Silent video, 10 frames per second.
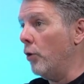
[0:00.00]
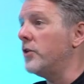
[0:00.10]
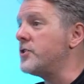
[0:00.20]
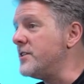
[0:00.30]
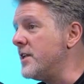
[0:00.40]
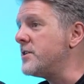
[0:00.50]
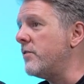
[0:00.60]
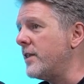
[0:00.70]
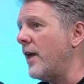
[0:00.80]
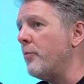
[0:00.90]
honestly, since I
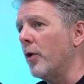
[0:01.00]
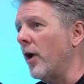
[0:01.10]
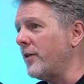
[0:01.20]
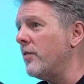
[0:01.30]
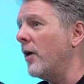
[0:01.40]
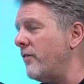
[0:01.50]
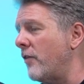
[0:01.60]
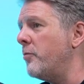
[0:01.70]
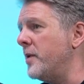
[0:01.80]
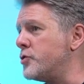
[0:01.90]
read that book, I don't think I've
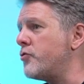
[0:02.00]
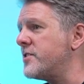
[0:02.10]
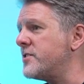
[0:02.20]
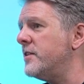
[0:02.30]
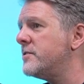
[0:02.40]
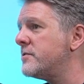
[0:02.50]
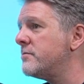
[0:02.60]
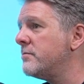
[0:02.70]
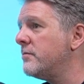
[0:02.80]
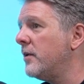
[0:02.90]
ever been stressed since,
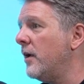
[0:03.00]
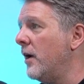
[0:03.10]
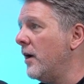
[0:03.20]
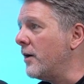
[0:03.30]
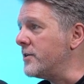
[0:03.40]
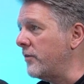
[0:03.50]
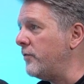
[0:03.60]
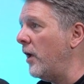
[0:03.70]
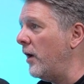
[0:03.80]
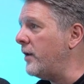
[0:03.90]
because I've
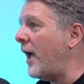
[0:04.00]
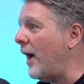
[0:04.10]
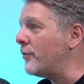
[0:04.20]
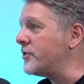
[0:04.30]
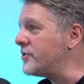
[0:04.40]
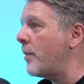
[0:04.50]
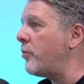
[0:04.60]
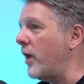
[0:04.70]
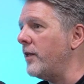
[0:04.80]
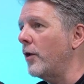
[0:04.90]
learned how to
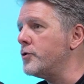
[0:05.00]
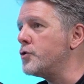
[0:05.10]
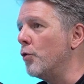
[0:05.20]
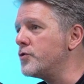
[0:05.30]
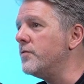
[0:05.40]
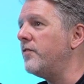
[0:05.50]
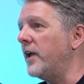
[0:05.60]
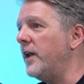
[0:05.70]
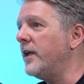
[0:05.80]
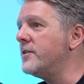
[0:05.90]
separate those thoughts and
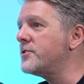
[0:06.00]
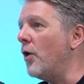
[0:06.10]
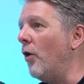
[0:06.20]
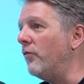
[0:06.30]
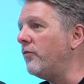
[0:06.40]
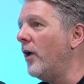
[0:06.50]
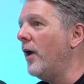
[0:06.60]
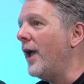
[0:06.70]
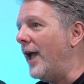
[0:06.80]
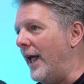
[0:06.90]
feelings of
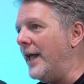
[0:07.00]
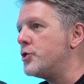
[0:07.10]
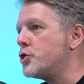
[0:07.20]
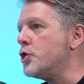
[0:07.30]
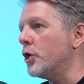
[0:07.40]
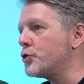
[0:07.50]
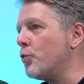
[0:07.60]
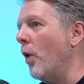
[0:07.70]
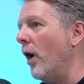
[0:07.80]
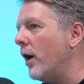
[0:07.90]
it's
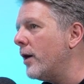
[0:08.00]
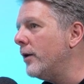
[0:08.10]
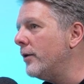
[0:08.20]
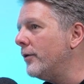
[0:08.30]
just work.